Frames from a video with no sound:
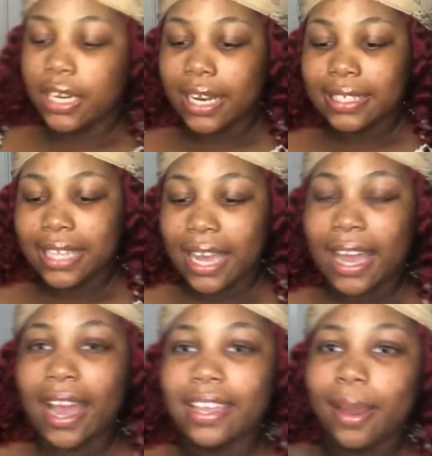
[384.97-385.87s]
next thing I
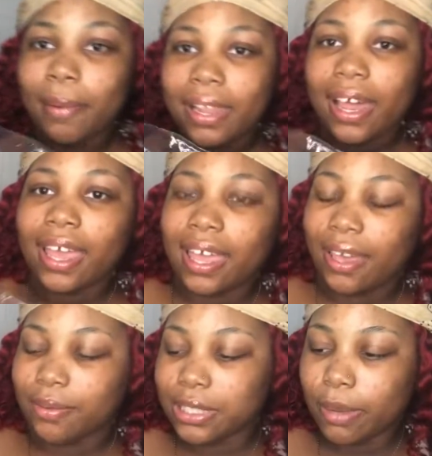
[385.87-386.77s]
got, in y'all probably like,
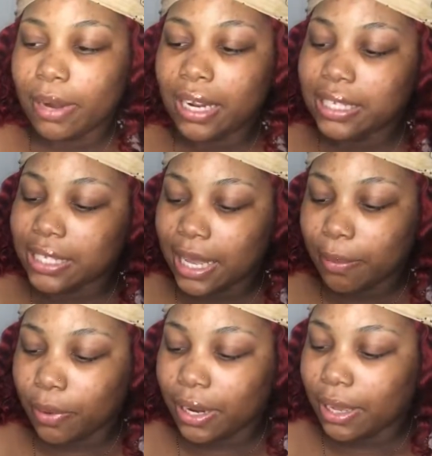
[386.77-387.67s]
Ken, what's up with all the snake
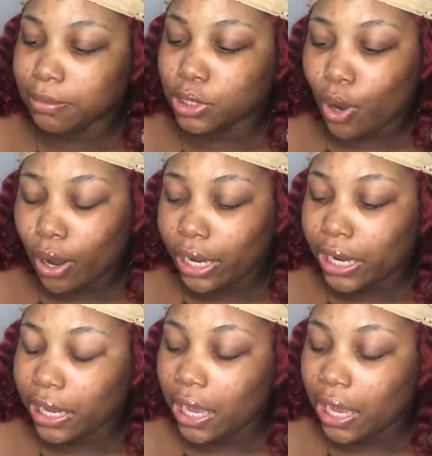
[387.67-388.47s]
print? I'm sorry.